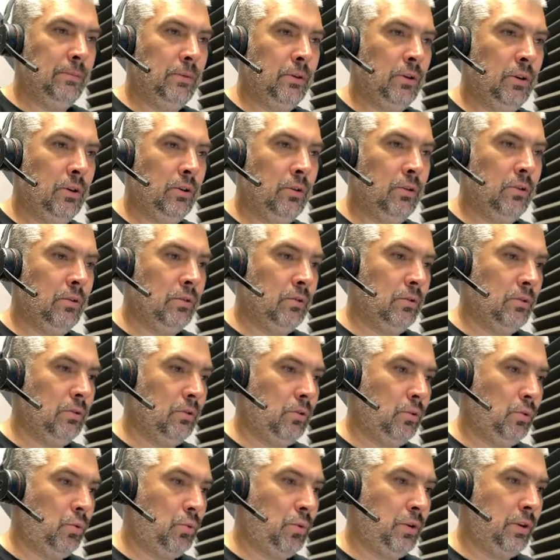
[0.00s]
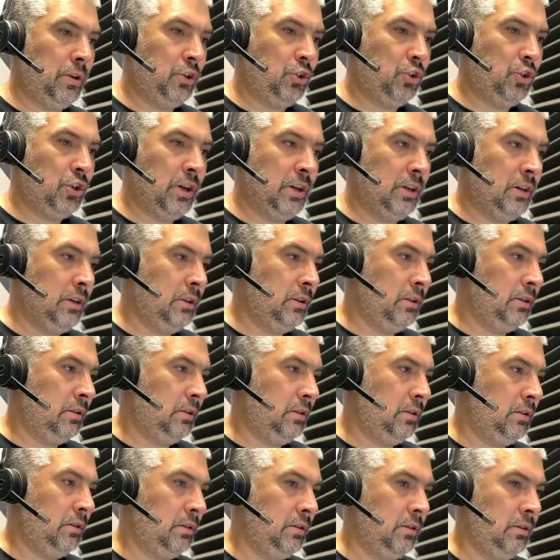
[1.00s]
me quick check it.
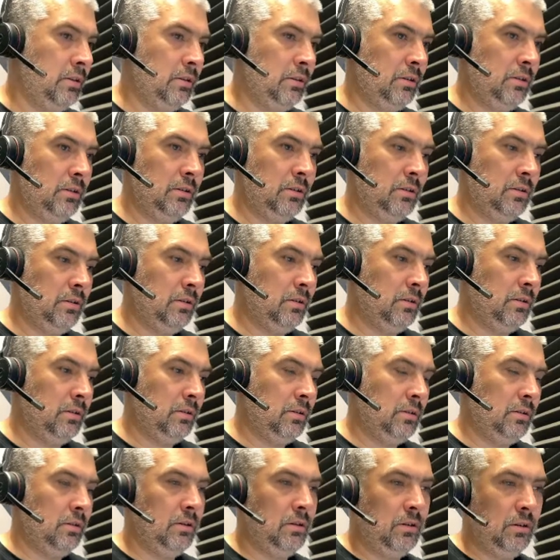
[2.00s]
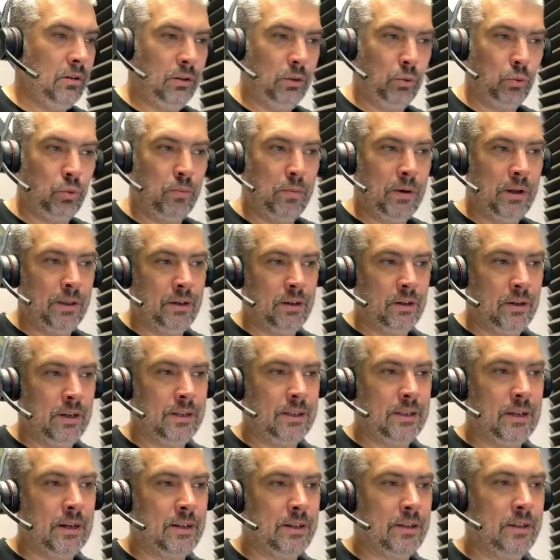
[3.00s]
It automatically
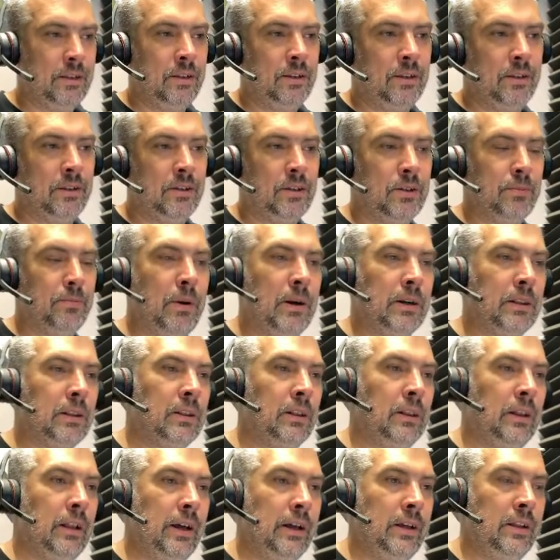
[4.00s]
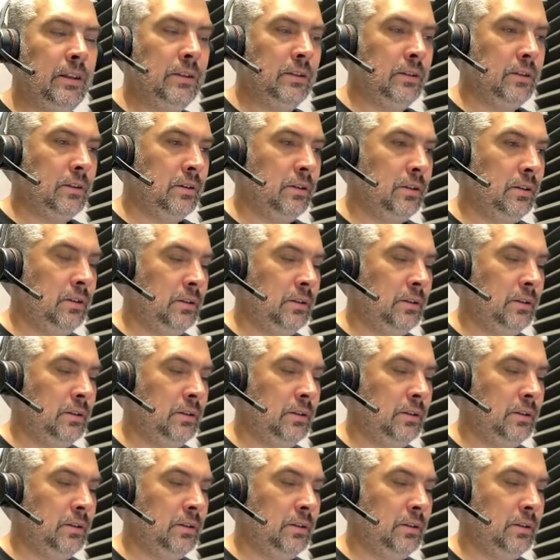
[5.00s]
starts the smart client,